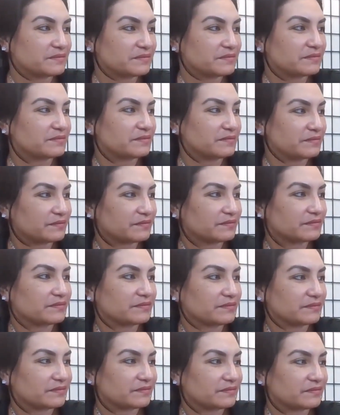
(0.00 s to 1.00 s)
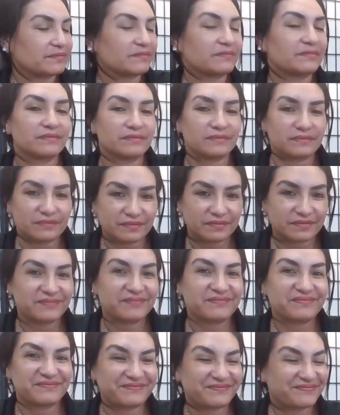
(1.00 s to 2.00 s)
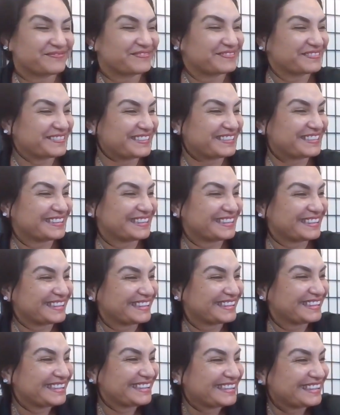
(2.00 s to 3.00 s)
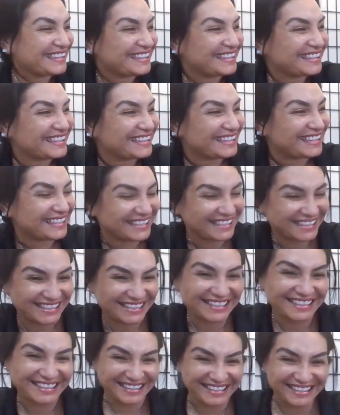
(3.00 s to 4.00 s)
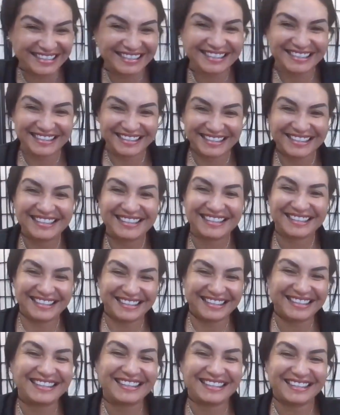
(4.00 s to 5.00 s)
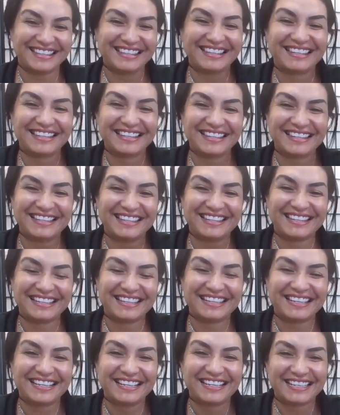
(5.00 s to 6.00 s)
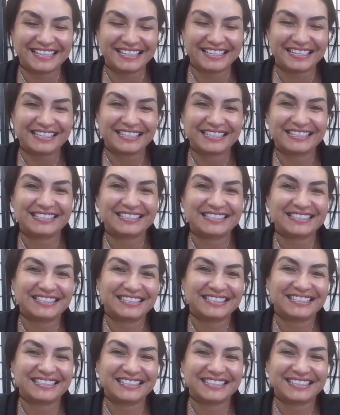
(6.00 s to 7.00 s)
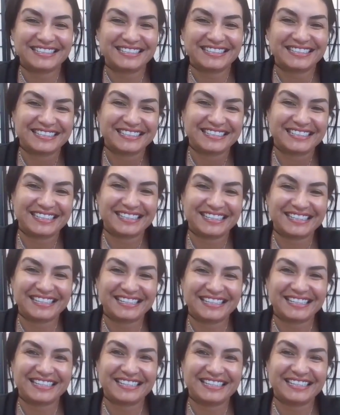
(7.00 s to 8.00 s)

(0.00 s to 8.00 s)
The person shown says nothing.